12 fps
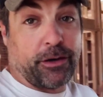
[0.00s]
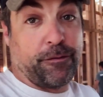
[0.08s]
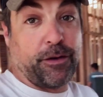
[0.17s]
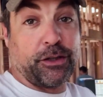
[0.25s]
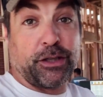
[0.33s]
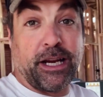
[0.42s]

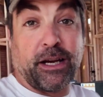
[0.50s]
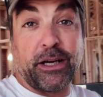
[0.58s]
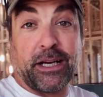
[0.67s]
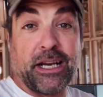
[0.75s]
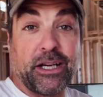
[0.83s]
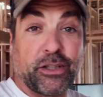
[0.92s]
efficient air
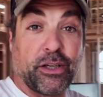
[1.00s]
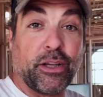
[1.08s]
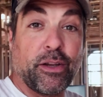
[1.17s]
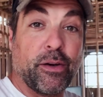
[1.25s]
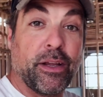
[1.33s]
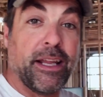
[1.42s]
conditioning
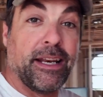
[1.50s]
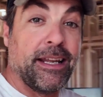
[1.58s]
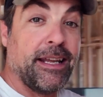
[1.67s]
unit.